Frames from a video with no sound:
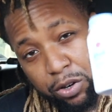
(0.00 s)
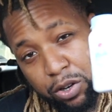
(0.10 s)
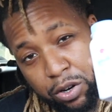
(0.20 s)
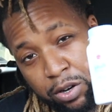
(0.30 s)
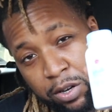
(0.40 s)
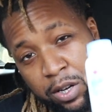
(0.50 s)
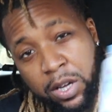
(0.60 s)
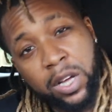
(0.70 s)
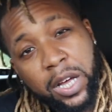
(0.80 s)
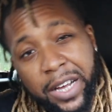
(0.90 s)
y'all,
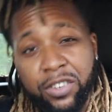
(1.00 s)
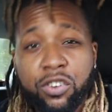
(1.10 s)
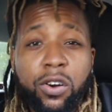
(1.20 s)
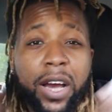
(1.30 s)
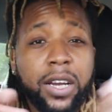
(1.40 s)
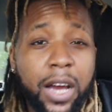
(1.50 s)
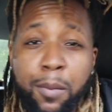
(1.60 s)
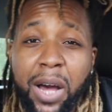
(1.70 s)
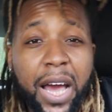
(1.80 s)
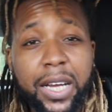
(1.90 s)
and it's gonna act like
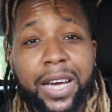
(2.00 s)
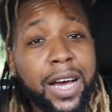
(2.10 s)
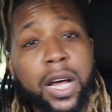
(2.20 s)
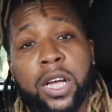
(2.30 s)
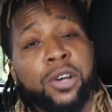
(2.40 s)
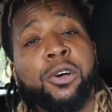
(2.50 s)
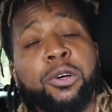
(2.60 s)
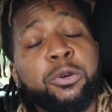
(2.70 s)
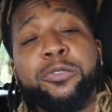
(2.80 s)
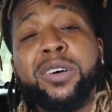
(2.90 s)
I'm gonna act like how
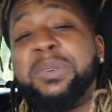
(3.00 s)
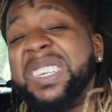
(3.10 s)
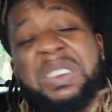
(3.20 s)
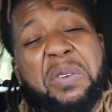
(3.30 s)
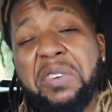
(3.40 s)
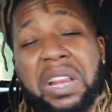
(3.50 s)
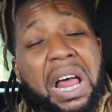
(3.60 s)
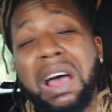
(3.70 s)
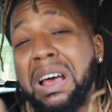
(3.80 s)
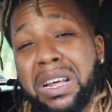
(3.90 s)
you feel me sniffing
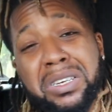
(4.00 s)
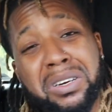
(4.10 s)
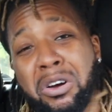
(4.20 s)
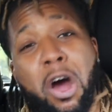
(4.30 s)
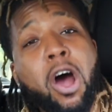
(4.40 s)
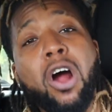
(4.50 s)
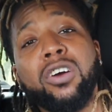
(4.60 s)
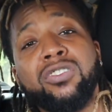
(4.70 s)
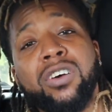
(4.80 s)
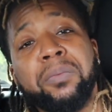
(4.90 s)
lines in a car
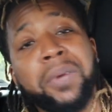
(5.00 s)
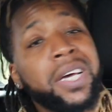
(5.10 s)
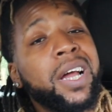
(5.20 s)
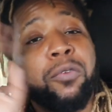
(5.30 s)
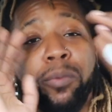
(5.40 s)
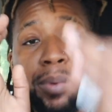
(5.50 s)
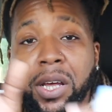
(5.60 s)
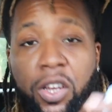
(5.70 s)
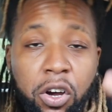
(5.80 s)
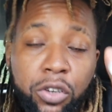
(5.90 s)
or something, man. I
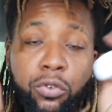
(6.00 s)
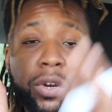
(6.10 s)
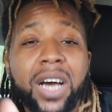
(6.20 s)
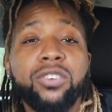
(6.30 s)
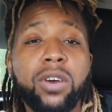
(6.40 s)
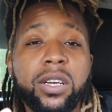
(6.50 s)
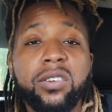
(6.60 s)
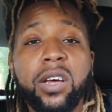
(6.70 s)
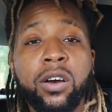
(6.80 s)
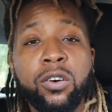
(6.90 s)
repeat, y'all, do not try
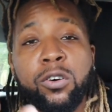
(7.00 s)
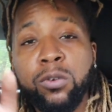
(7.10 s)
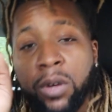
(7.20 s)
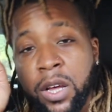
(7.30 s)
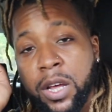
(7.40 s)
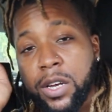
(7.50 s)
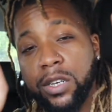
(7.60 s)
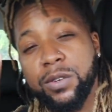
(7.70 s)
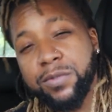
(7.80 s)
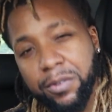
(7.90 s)
this at home.
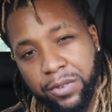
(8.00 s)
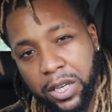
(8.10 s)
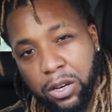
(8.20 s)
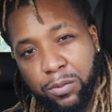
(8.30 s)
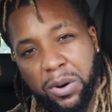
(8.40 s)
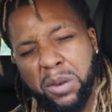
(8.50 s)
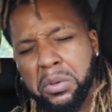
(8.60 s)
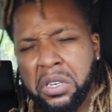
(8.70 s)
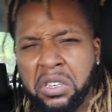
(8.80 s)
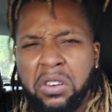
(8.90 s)
This is for video
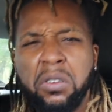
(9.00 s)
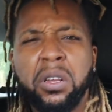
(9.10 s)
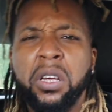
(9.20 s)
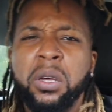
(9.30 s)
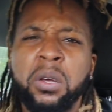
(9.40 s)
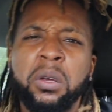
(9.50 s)
purposes only.